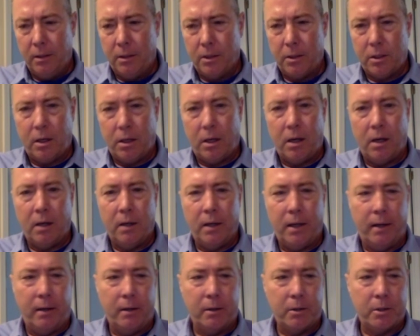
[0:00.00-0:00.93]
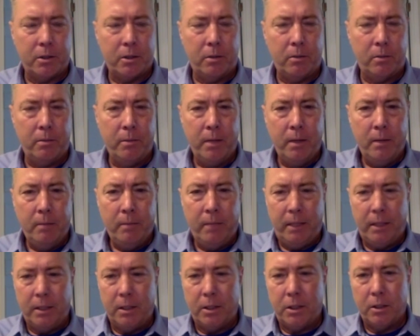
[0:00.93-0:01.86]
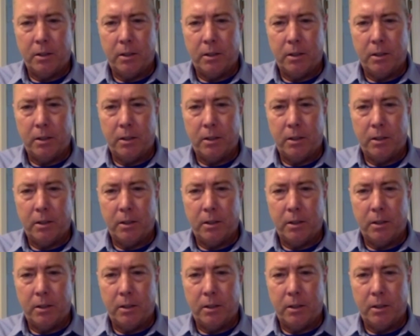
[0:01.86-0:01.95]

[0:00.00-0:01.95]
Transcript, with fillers: the scar and also making